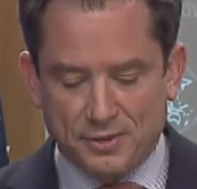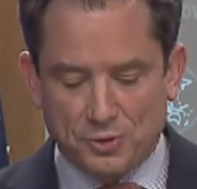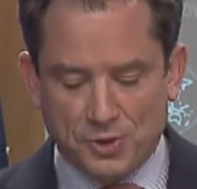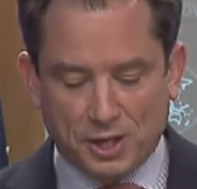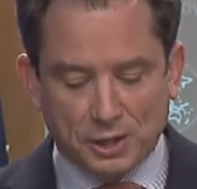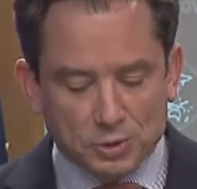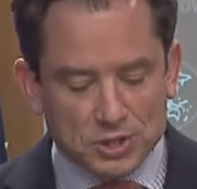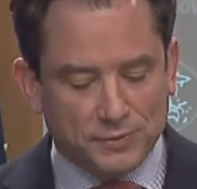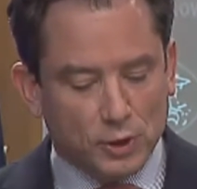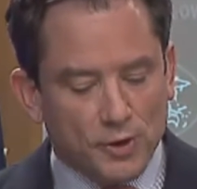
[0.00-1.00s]
Through an
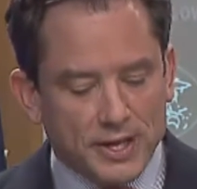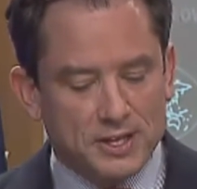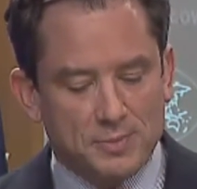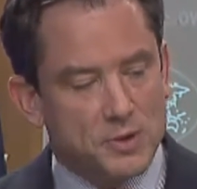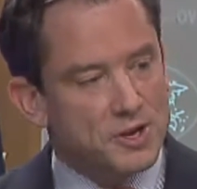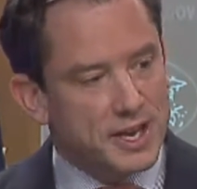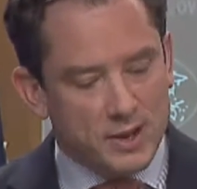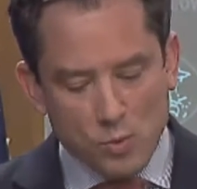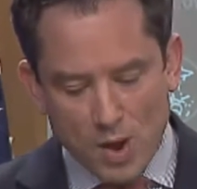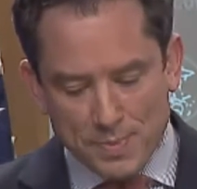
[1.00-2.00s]
inclusive learning
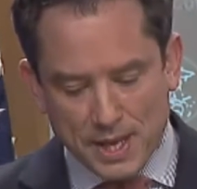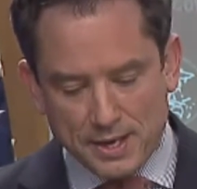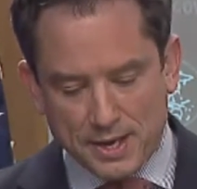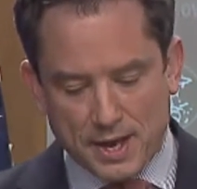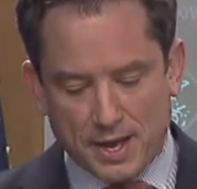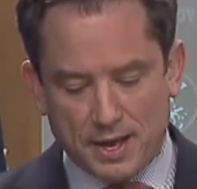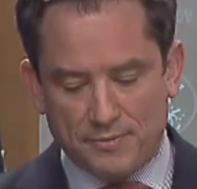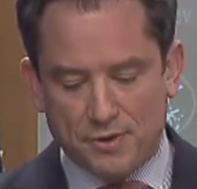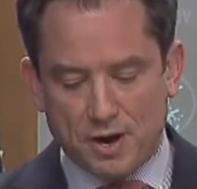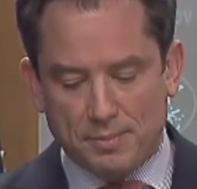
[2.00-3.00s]
community, women
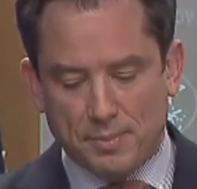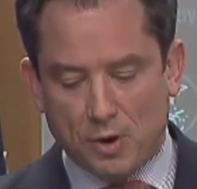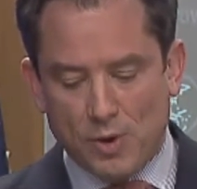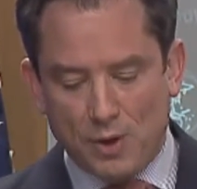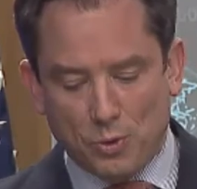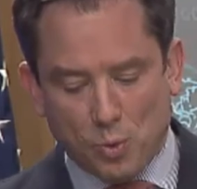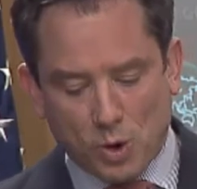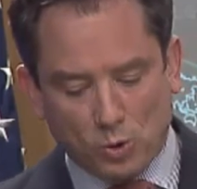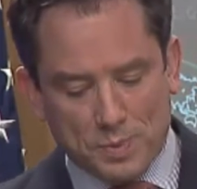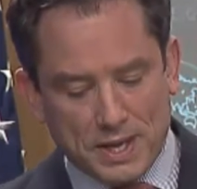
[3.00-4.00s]
from around the
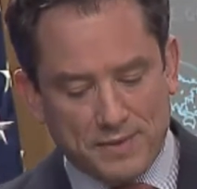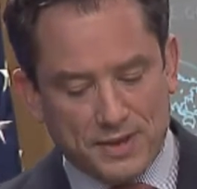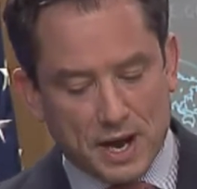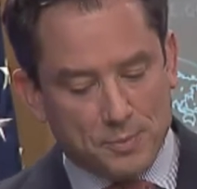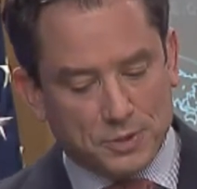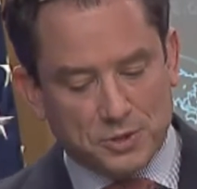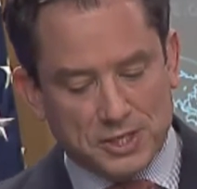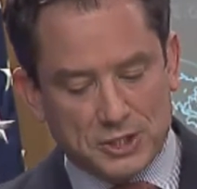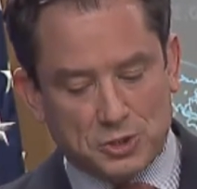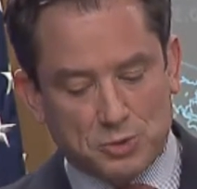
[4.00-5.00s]
world will be given
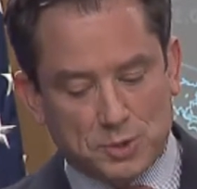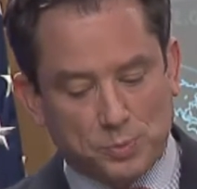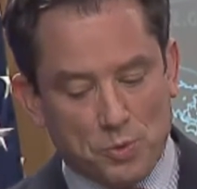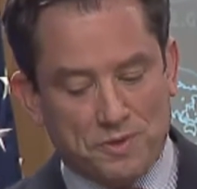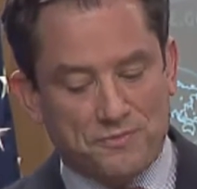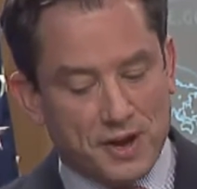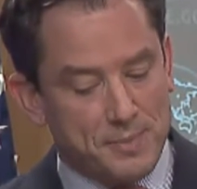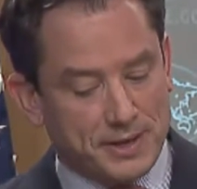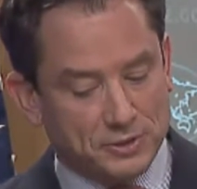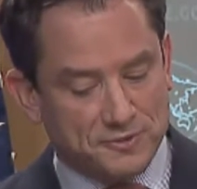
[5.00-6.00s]
opportunities to explore the
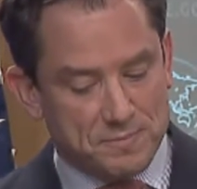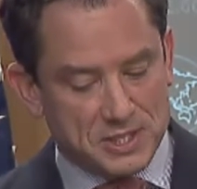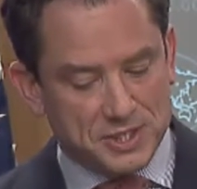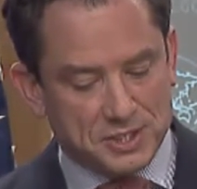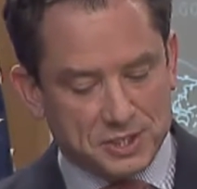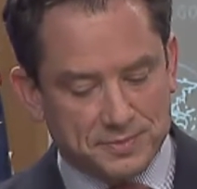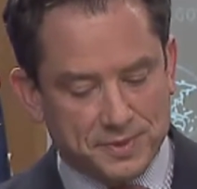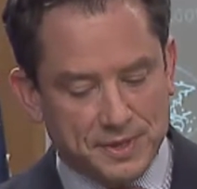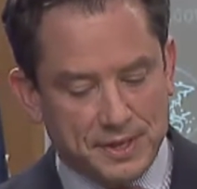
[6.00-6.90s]
fundamentals of business,